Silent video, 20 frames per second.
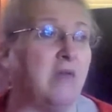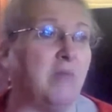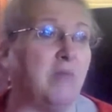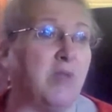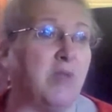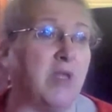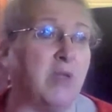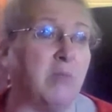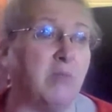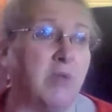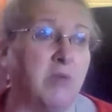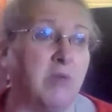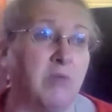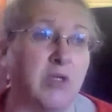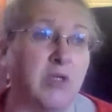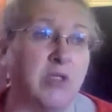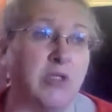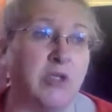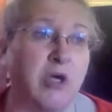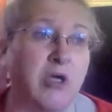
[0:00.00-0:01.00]
I mean, if
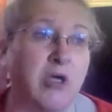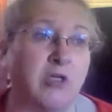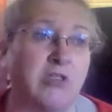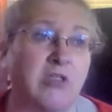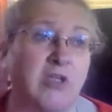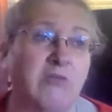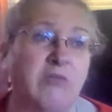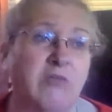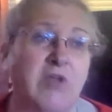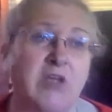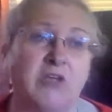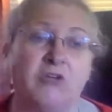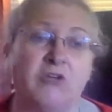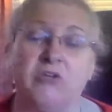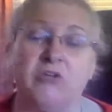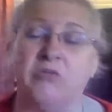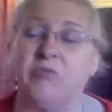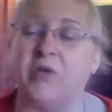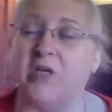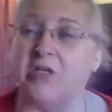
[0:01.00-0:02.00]
it's long sleeve, that's
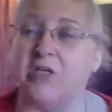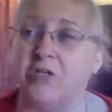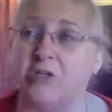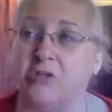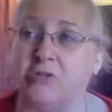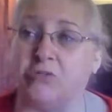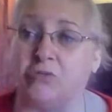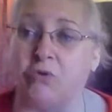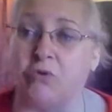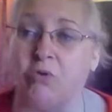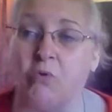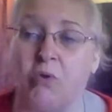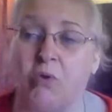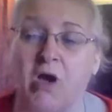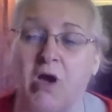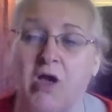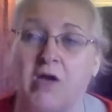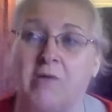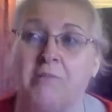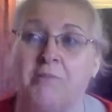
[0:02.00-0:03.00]
usually what I just throw
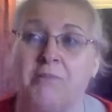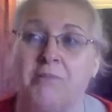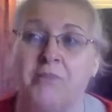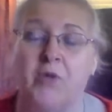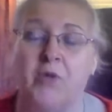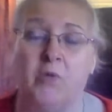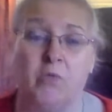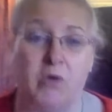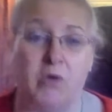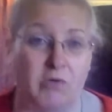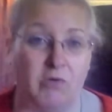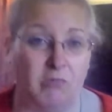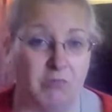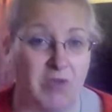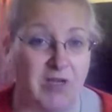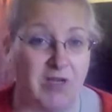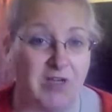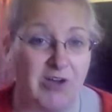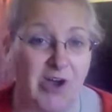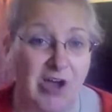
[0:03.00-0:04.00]
on. Well,
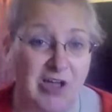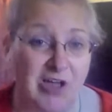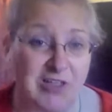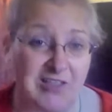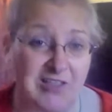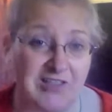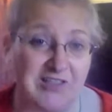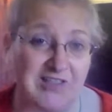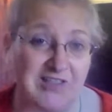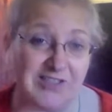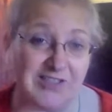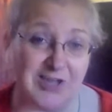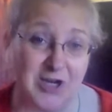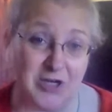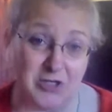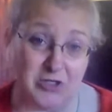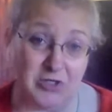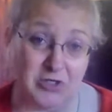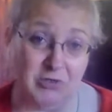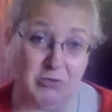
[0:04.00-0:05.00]
my dachshund
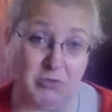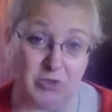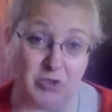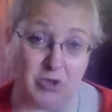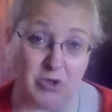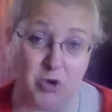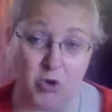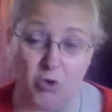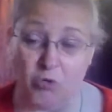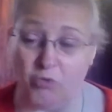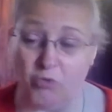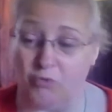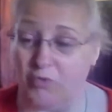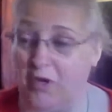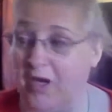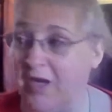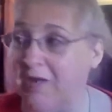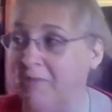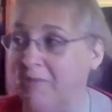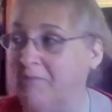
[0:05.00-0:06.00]
decided she was cold,
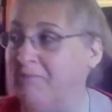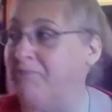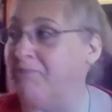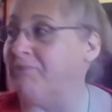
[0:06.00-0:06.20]
right?